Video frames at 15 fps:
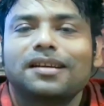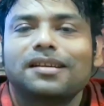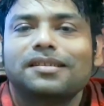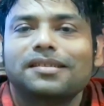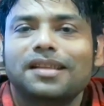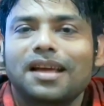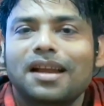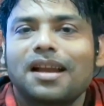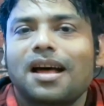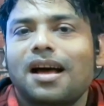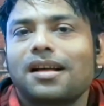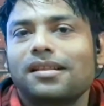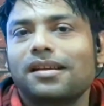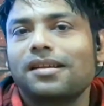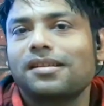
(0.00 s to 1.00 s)
than
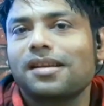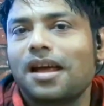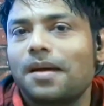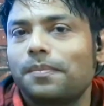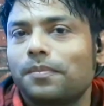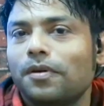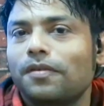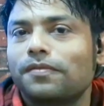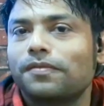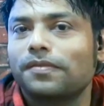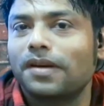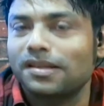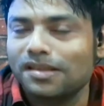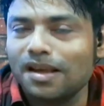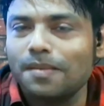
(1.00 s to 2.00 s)
other type of
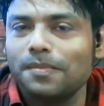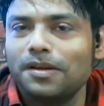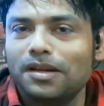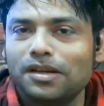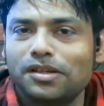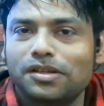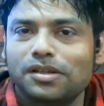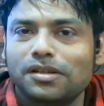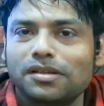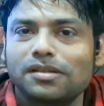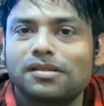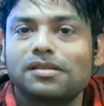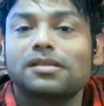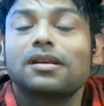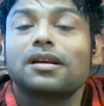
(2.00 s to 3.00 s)

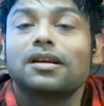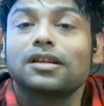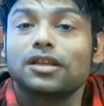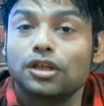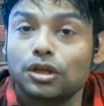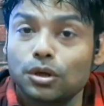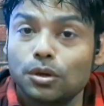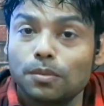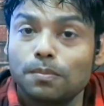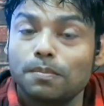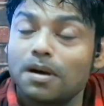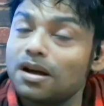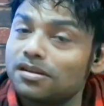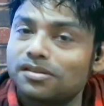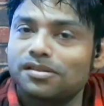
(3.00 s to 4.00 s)
examinations, you
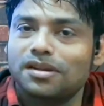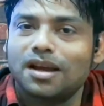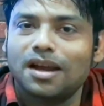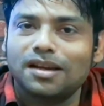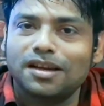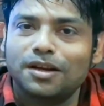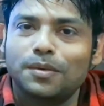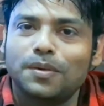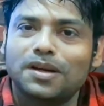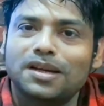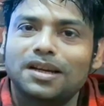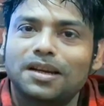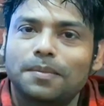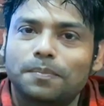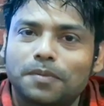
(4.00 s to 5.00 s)
must
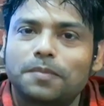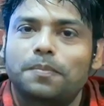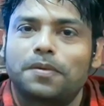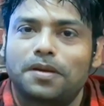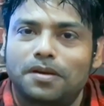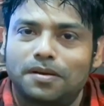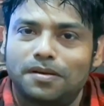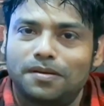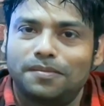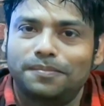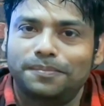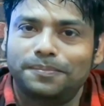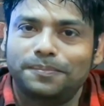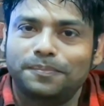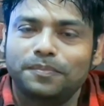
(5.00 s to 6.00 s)
adequately prepare.
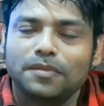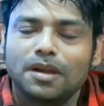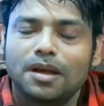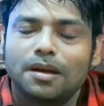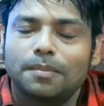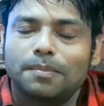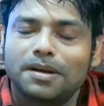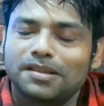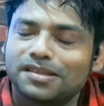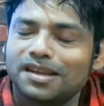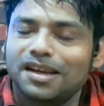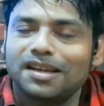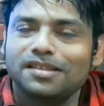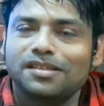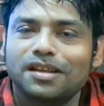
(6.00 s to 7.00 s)
My
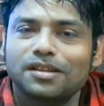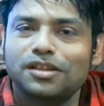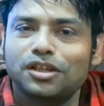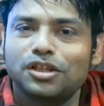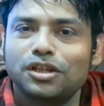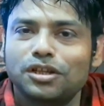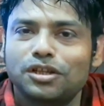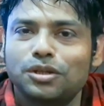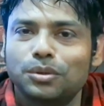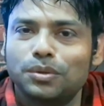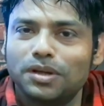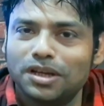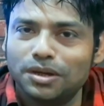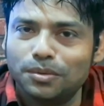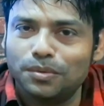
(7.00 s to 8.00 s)
second suggestion to
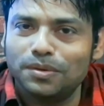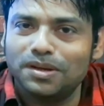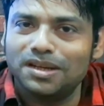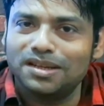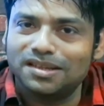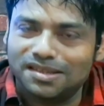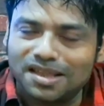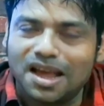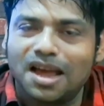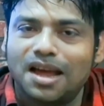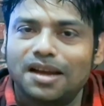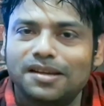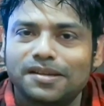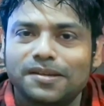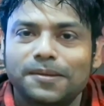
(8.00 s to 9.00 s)
you is
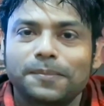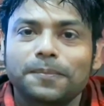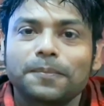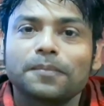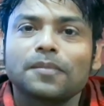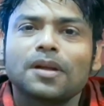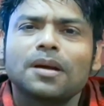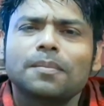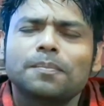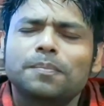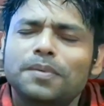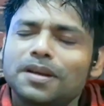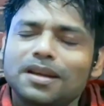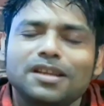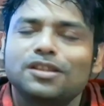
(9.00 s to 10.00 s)
that
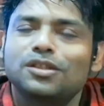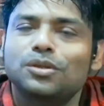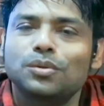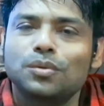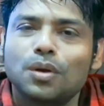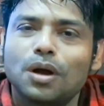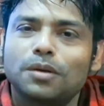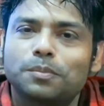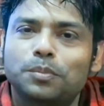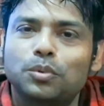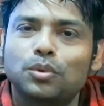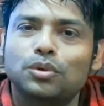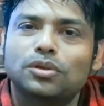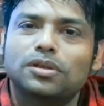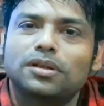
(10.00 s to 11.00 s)
please do not
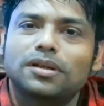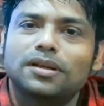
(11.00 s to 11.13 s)
put